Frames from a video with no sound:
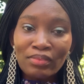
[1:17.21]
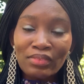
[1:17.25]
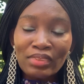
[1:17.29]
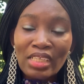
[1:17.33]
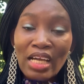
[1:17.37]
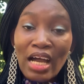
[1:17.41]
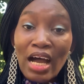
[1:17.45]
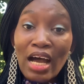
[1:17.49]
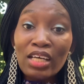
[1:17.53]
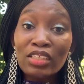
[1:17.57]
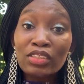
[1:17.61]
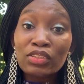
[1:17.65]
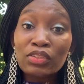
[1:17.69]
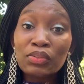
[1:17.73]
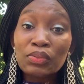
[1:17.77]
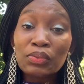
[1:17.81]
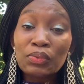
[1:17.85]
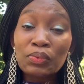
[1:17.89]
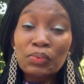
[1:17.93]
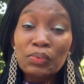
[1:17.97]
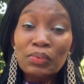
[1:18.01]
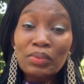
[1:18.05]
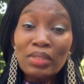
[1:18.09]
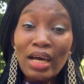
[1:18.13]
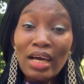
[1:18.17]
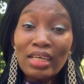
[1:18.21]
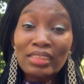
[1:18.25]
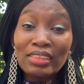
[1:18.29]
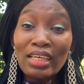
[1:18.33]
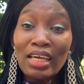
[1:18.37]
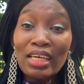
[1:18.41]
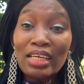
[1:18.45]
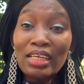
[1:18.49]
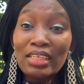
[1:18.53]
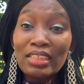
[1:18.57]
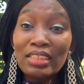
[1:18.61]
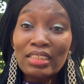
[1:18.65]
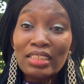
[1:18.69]
As soon as I
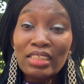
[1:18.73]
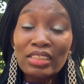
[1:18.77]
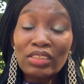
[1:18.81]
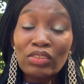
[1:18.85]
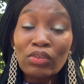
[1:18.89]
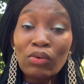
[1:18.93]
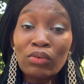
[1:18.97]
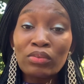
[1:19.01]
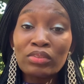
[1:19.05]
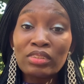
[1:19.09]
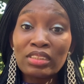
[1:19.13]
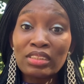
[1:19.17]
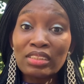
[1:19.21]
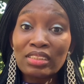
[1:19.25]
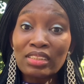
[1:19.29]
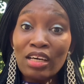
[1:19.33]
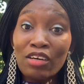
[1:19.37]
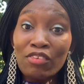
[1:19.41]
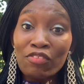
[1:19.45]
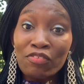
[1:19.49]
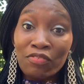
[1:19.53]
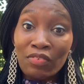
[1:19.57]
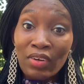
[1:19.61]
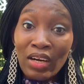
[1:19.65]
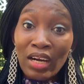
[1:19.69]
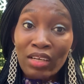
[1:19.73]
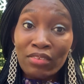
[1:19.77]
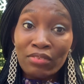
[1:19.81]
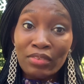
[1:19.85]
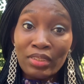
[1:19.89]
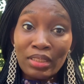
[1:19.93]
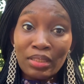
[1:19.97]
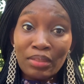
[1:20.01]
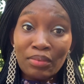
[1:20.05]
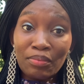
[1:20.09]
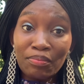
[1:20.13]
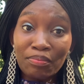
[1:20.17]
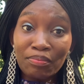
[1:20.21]
clicked on Safari,
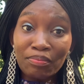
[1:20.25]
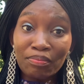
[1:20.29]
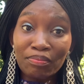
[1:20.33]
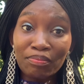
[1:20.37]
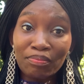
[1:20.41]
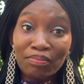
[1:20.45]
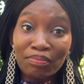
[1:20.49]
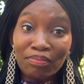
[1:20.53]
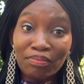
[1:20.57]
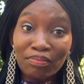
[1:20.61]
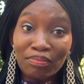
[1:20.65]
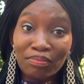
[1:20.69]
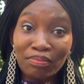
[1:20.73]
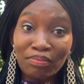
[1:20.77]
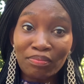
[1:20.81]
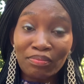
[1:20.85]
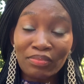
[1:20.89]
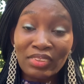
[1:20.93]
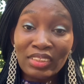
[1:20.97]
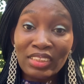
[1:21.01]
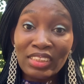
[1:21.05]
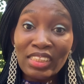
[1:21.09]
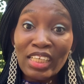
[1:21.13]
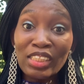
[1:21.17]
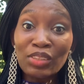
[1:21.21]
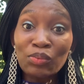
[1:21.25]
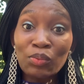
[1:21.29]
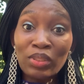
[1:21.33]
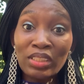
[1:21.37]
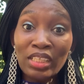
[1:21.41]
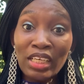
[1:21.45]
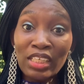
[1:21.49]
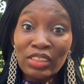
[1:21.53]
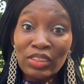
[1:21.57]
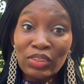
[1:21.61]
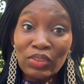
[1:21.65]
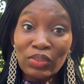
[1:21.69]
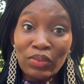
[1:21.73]
hmm, guess what
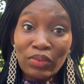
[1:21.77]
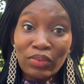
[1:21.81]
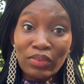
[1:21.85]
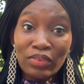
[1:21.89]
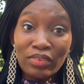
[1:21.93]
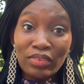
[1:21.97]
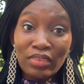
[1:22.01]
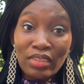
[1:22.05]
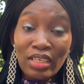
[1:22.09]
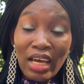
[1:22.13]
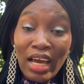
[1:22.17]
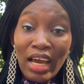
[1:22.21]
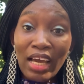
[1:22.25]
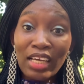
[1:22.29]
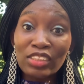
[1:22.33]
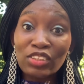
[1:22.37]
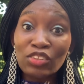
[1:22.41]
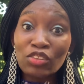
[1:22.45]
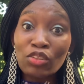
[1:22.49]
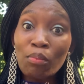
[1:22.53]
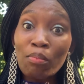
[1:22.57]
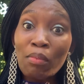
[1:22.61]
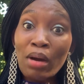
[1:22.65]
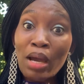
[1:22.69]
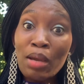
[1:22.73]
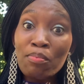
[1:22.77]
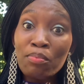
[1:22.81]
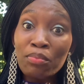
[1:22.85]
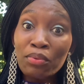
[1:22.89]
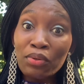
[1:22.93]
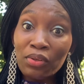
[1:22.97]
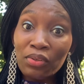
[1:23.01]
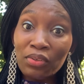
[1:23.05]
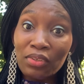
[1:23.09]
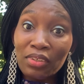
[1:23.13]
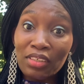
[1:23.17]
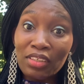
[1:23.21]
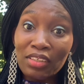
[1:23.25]
I saw? I saw my
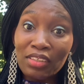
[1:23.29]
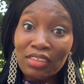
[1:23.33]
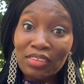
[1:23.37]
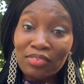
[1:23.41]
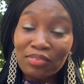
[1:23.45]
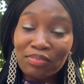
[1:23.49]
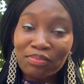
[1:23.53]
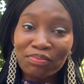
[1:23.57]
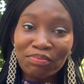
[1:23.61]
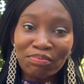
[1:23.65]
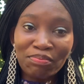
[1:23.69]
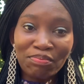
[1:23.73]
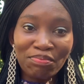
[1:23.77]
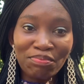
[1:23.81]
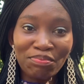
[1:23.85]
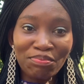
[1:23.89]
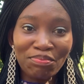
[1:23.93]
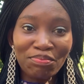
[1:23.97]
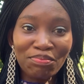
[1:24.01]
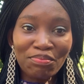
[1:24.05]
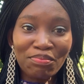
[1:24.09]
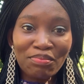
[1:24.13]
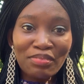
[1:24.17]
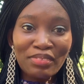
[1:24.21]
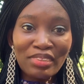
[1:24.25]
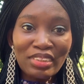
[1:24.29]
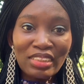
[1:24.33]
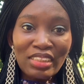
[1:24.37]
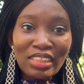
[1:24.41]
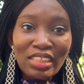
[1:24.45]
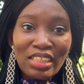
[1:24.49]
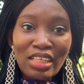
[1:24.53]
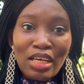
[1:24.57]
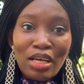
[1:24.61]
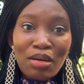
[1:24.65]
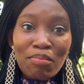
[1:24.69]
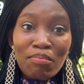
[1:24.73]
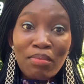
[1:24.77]
book. Hmm.
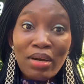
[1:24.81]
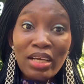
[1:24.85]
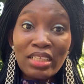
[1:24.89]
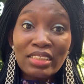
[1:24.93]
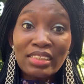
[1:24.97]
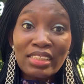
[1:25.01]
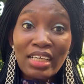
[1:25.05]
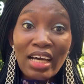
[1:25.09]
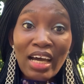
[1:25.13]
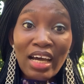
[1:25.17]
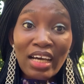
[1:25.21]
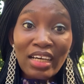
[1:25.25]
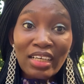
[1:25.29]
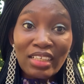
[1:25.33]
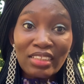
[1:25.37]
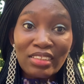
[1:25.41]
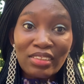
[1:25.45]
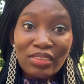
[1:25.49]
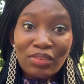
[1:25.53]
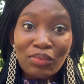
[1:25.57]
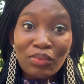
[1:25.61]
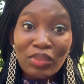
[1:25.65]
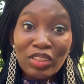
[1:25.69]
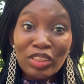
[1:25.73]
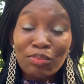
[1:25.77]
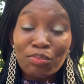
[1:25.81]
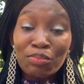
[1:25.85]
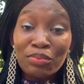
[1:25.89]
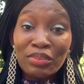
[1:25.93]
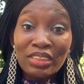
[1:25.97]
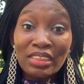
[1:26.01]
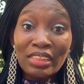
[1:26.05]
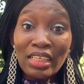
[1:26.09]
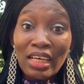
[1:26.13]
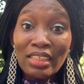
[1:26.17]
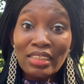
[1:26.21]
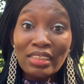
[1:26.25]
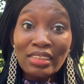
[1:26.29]
My dad was
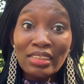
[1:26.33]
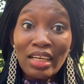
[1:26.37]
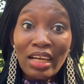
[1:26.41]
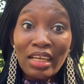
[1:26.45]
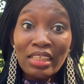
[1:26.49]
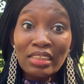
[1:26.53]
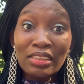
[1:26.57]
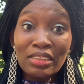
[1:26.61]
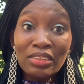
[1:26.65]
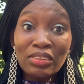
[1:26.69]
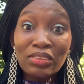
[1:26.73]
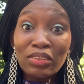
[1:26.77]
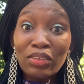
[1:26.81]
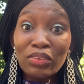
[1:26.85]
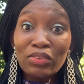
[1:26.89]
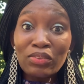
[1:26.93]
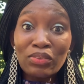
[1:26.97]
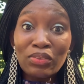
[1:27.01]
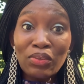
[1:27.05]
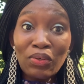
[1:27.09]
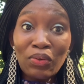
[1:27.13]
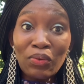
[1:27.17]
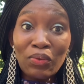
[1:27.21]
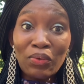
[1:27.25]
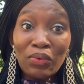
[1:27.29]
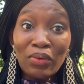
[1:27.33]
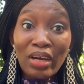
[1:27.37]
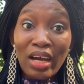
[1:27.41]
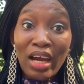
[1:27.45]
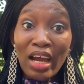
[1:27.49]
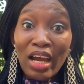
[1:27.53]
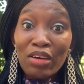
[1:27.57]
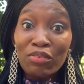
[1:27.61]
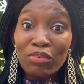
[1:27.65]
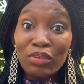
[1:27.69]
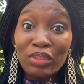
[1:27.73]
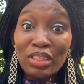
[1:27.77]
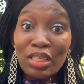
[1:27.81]
pretending that he did not know
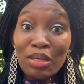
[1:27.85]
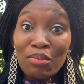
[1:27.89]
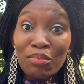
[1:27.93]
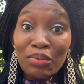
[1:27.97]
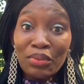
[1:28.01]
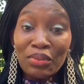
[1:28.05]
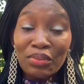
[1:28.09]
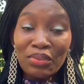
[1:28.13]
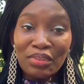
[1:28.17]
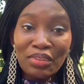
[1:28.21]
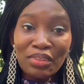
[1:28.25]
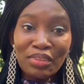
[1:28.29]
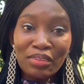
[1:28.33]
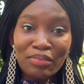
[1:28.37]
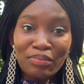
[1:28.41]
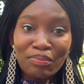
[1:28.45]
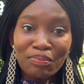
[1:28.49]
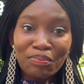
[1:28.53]
I wrote a book.